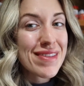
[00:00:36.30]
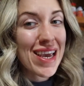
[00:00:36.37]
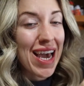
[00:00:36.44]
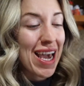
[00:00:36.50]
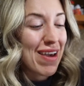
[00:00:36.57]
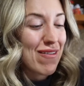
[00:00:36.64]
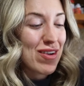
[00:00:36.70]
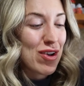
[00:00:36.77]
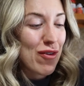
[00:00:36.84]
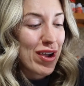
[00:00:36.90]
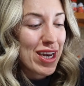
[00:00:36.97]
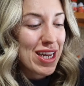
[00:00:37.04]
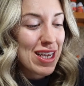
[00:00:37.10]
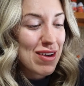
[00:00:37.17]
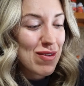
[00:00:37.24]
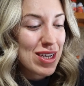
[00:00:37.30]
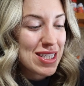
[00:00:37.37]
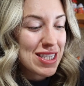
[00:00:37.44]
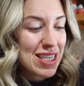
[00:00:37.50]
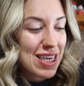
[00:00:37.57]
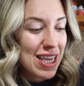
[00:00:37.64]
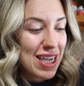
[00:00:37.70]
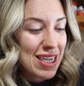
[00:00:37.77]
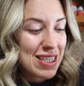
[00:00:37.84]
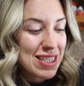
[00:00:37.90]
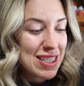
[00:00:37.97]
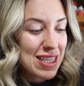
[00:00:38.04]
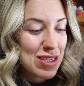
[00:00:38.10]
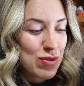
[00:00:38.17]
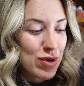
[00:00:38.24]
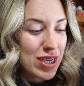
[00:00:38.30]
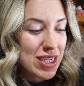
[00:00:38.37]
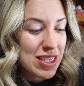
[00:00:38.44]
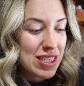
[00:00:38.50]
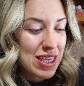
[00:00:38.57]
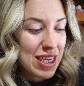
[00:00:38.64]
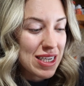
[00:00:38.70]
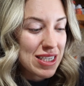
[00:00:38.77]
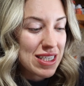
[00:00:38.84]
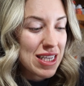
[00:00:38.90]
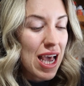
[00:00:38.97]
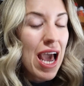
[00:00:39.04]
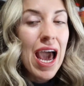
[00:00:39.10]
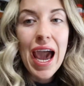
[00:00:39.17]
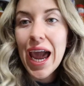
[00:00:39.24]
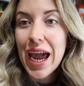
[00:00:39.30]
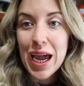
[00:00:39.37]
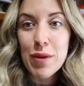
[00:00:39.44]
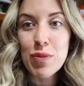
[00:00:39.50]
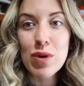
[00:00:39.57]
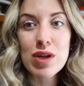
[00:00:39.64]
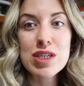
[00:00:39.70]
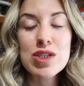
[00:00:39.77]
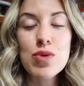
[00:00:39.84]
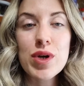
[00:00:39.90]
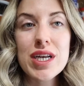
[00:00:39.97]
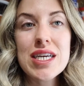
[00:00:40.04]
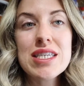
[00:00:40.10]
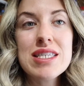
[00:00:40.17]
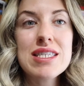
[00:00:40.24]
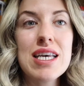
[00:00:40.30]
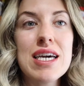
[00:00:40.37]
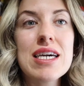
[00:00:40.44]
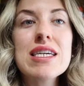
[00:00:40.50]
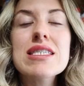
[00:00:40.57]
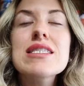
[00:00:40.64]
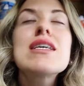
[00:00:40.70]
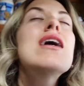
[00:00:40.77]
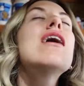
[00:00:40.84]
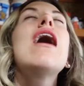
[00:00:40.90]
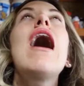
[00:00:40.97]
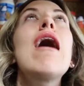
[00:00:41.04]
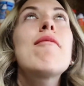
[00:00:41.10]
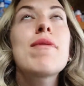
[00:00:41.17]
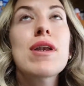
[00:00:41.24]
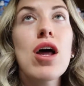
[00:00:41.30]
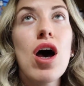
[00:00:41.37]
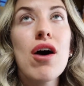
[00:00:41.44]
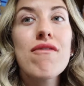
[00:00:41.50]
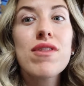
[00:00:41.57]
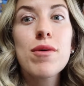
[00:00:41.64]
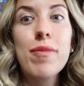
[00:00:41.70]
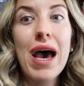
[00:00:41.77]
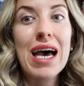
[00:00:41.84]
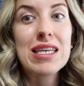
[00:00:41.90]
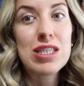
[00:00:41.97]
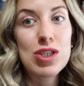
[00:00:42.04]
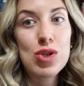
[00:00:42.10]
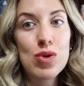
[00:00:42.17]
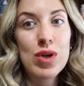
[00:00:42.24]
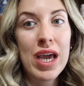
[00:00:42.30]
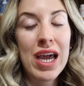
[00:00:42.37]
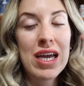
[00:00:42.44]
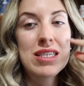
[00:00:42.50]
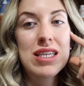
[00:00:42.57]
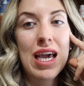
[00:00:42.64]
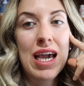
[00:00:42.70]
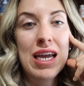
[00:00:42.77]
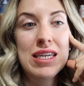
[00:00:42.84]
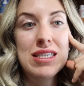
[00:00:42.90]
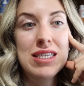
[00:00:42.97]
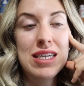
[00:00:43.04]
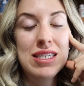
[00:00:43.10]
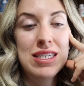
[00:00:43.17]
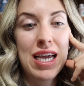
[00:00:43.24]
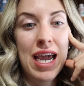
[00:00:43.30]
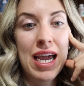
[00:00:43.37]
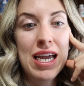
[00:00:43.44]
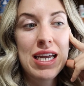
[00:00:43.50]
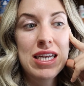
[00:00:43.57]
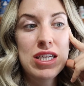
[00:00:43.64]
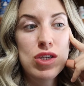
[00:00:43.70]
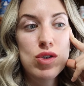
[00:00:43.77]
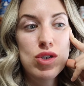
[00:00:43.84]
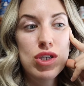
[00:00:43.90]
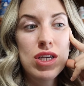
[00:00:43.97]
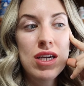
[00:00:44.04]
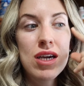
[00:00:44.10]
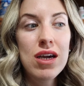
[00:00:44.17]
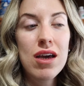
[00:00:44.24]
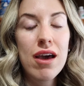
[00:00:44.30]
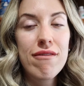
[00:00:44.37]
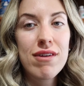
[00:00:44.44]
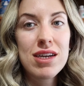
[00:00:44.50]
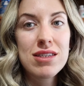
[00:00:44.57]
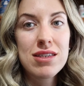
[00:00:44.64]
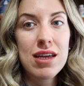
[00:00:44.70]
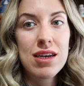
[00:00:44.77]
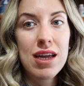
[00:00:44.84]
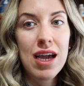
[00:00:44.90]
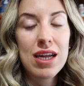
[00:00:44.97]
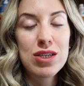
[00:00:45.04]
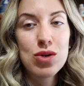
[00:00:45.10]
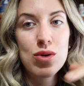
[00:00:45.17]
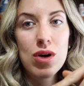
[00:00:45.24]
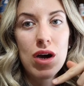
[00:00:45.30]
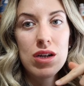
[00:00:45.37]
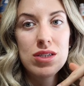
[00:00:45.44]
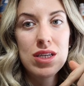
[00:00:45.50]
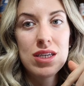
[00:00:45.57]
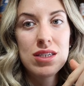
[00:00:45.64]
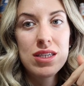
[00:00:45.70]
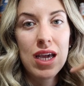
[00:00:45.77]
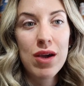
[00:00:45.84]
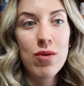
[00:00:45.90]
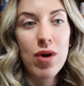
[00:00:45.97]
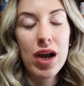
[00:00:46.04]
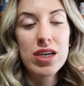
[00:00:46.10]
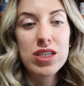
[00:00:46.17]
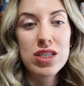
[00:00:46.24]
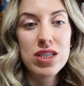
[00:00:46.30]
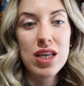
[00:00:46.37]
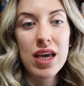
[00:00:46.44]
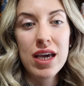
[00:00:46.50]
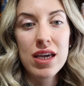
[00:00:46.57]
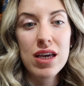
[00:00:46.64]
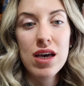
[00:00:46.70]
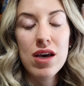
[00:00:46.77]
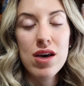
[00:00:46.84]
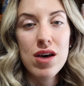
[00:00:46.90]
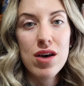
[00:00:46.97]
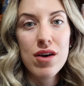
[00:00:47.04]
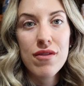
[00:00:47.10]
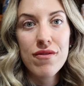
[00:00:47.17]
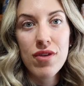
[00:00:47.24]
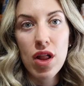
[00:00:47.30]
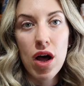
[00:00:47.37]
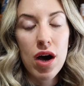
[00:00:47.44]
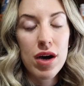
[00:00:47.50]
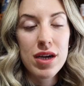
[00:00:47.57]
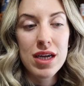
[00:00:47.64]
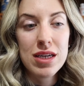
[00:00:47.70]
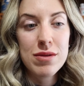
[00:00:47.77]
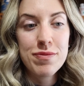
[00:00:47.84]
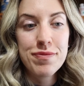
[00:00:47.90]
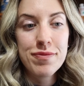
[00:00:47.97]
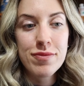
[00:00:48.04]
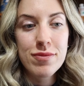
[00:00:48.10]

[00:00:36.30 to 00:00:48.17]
have no idea what today is. The 26th. April 26th. I've been off the past two days and today and usually every Sunday I do content day where I just like vlog and